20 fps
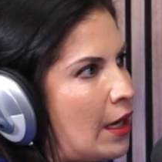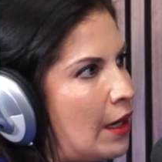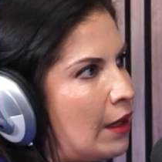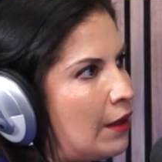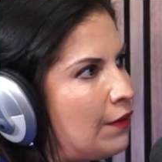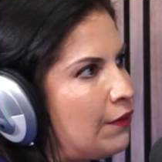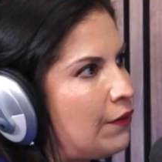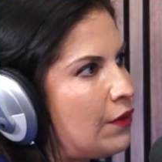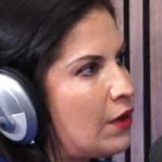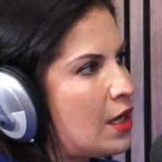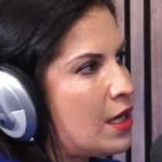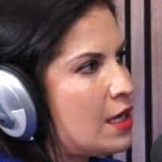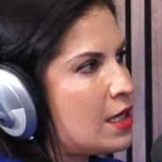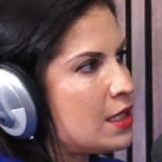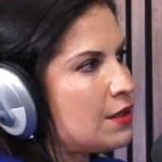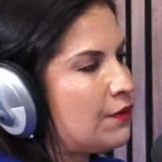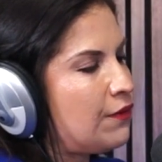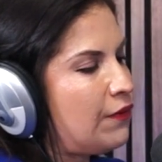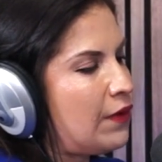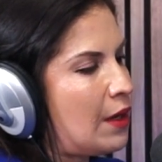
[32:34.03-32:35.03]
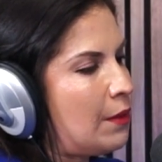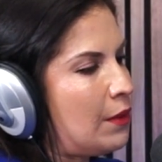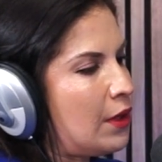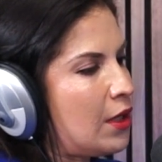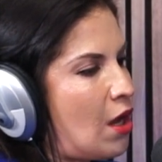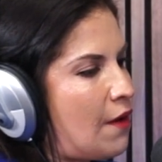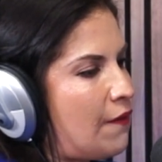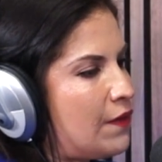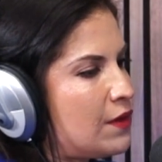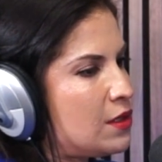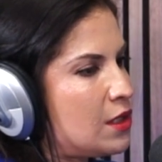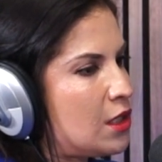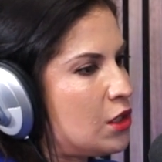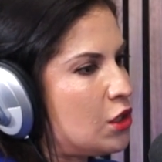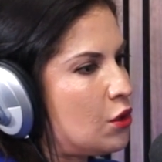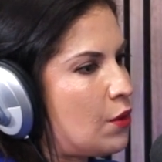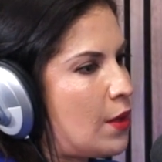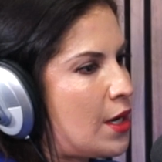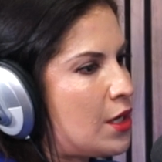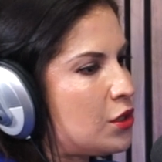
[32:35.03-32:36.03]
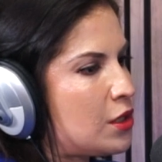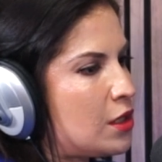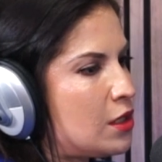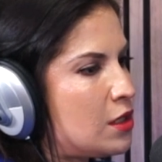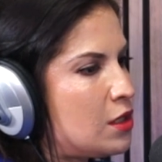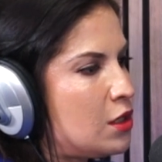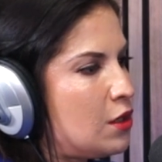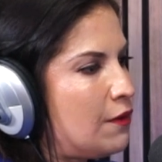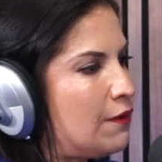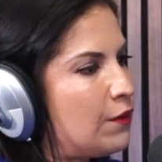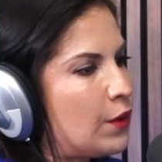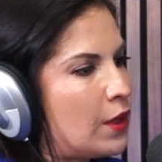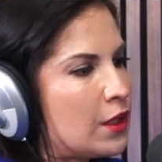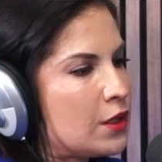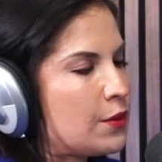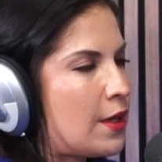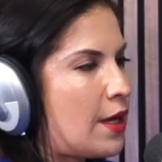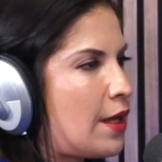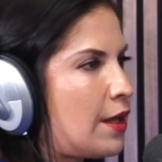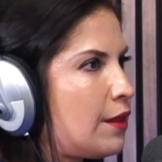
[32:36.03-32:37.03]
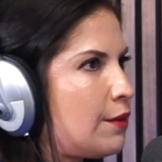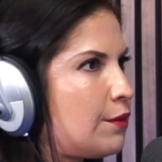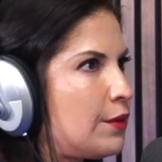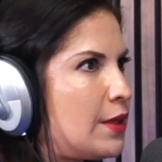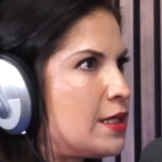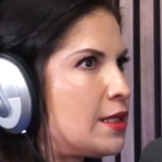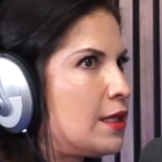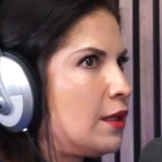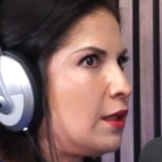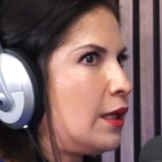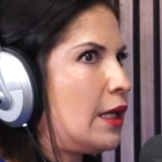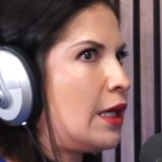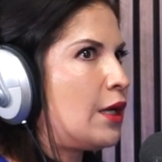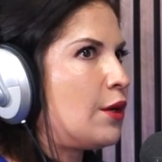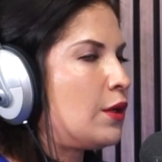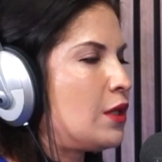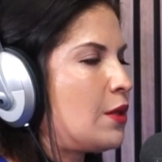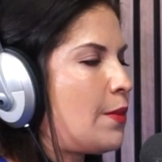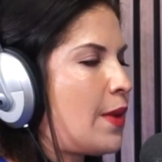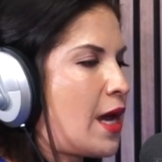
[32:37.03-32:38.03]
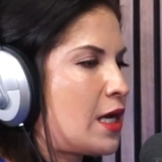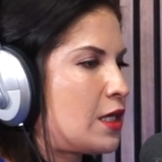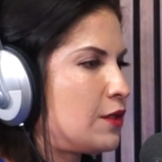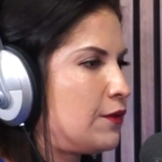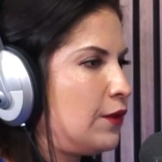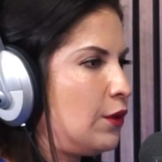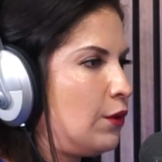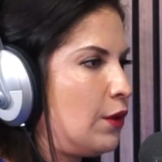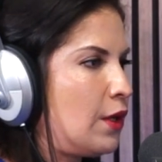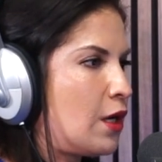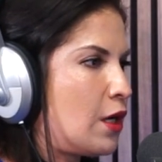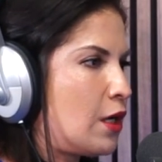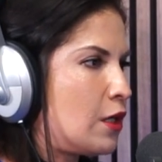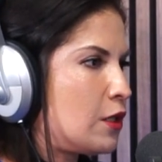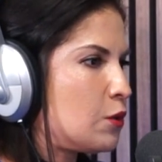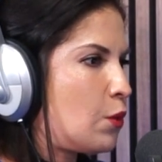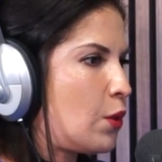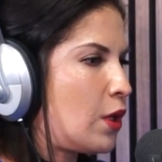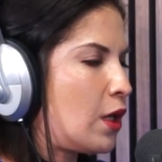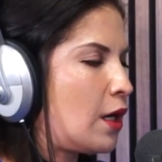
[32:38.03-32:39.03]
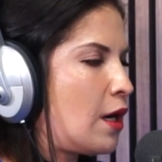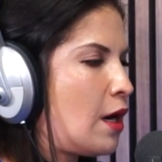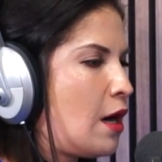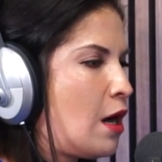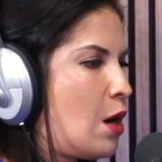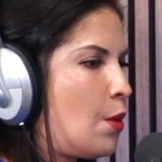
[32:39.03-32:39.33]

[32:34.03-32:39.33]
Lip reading: of some family office situations you've worked with recently or in the past few years where